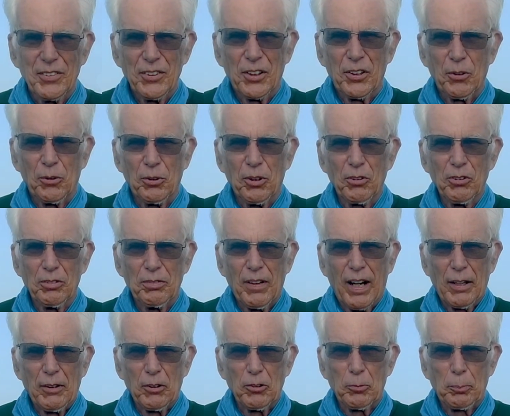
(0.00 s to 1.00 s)
The
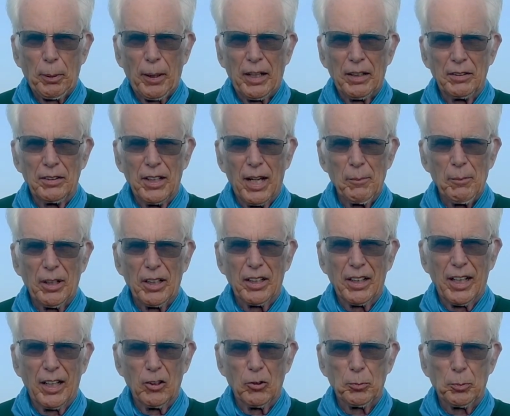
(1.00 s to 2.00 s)
coronavirus pandemic
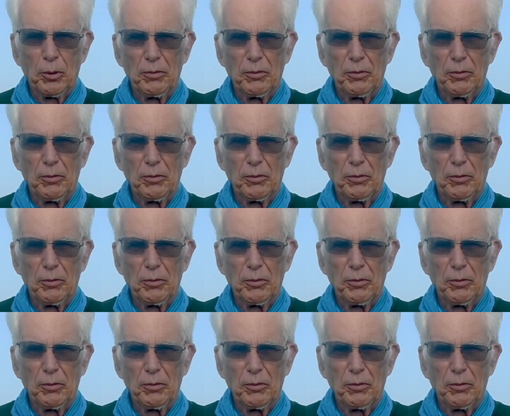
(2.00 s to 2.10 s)
has